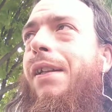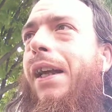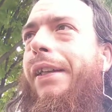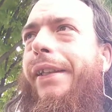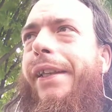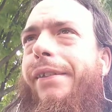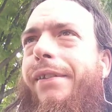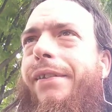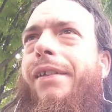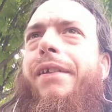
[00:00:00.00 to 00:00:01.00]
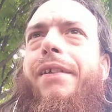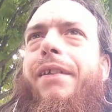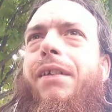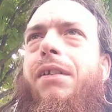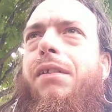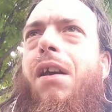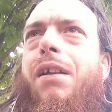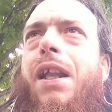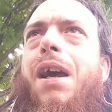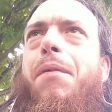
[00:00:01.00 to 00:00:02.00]
At least you're not
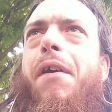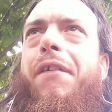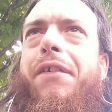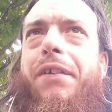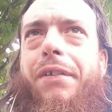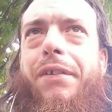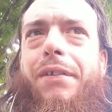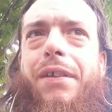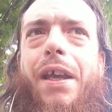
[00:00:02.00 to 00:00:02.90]
going to have outages.